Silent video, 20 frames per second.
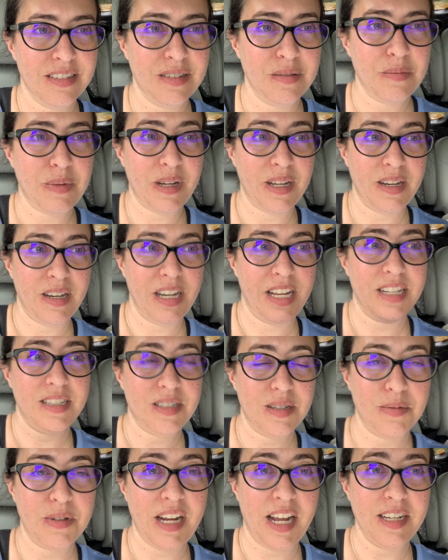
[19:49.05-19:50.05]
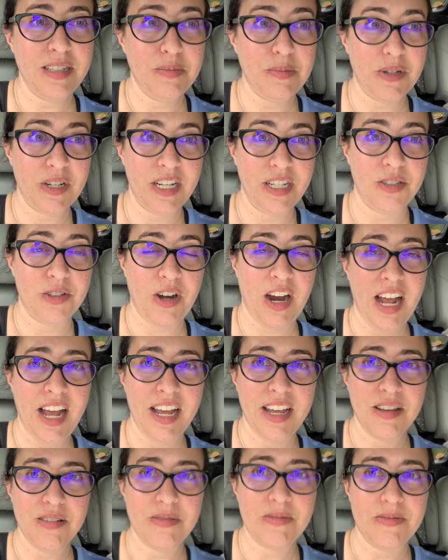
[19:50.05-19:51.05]
but it's a nice, pretty
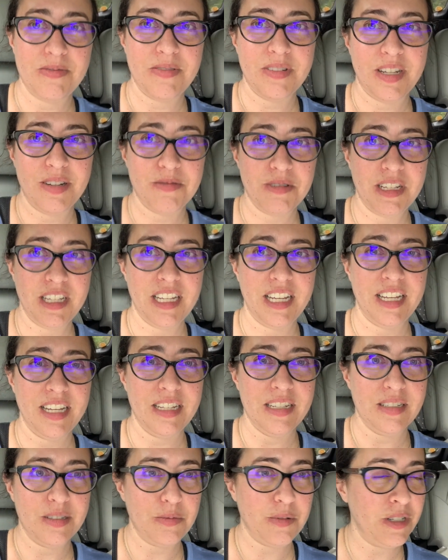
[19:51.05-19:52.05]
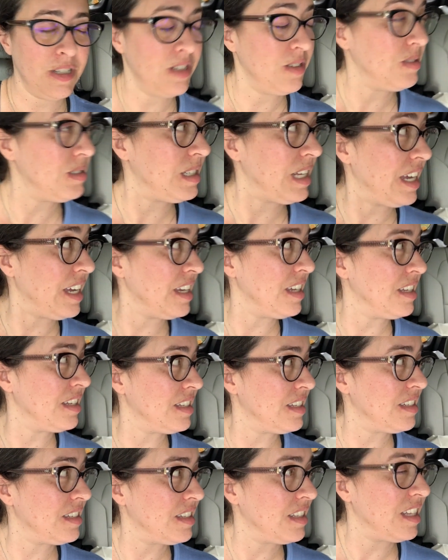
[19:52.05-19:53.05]
drive. It really is, wouldn't you say?
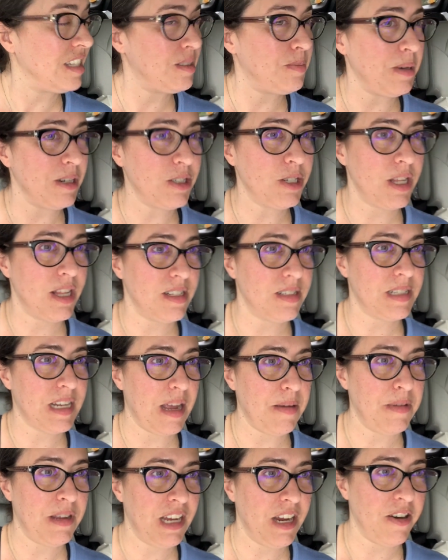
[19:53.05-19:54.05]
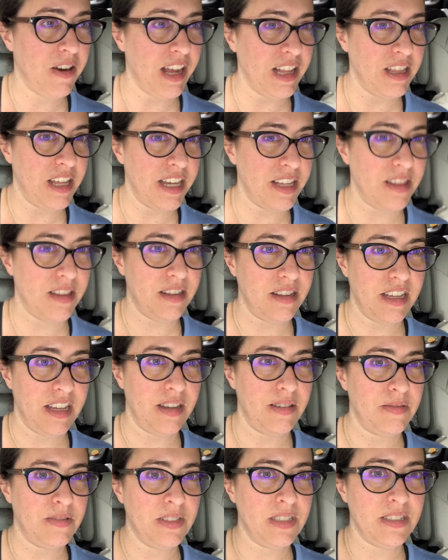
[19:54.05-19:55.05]
Especially this time of year, I like the
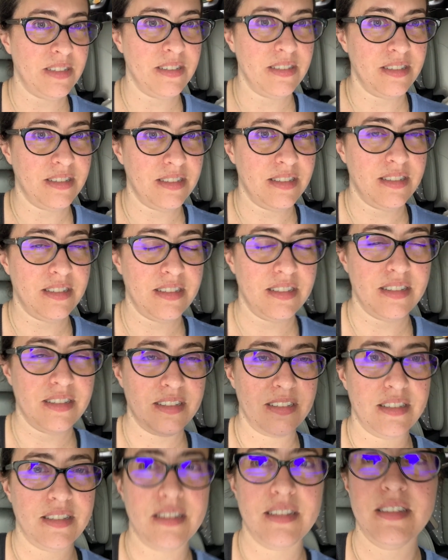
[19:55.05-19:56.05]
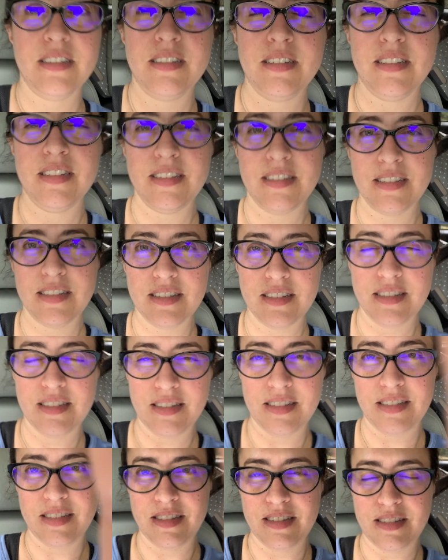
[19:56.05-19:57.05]
leaves. Yes, a much more
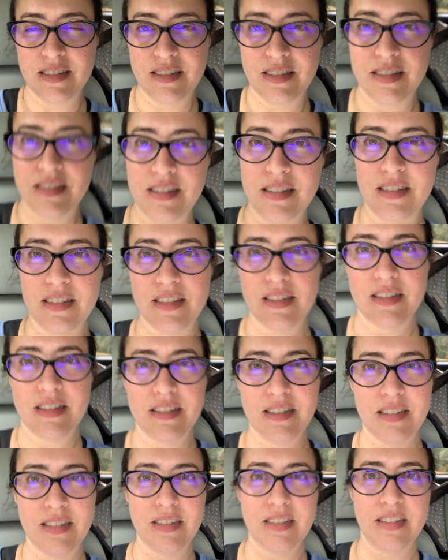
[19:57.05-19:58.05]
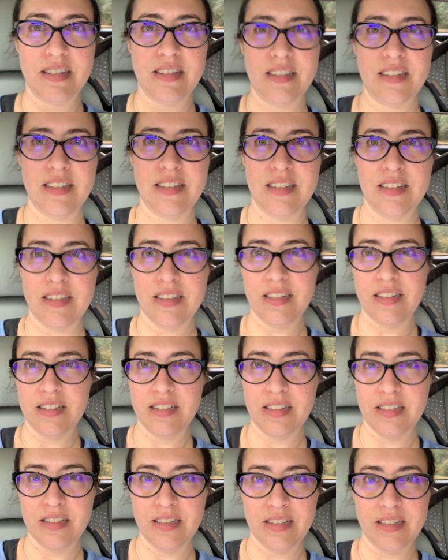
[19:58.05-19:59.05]
calming drive than
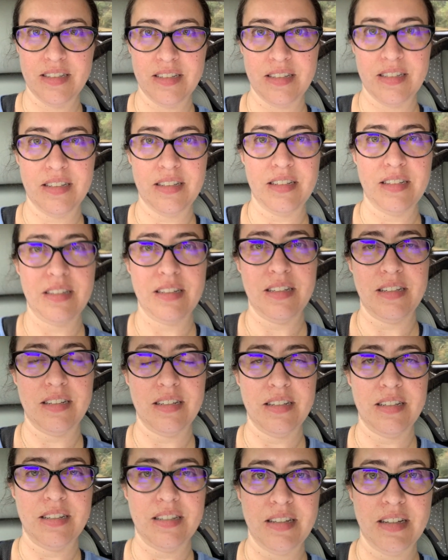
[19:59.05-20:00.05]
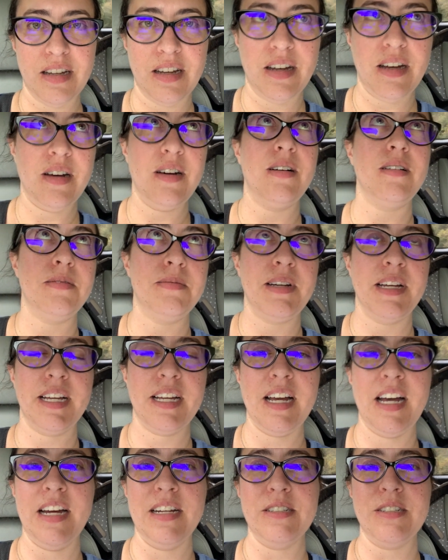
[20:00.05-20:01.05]
like going to Atlanta or something. Oh my
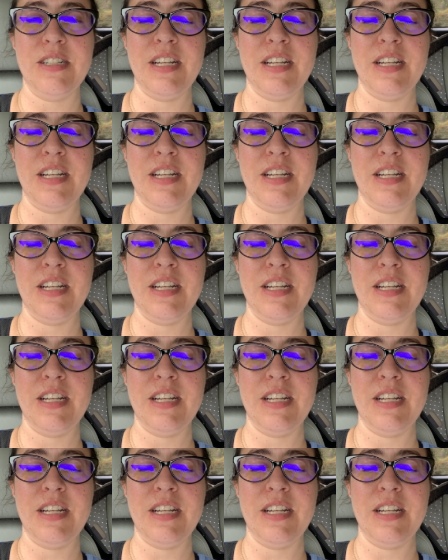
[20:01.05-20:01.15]
gosh,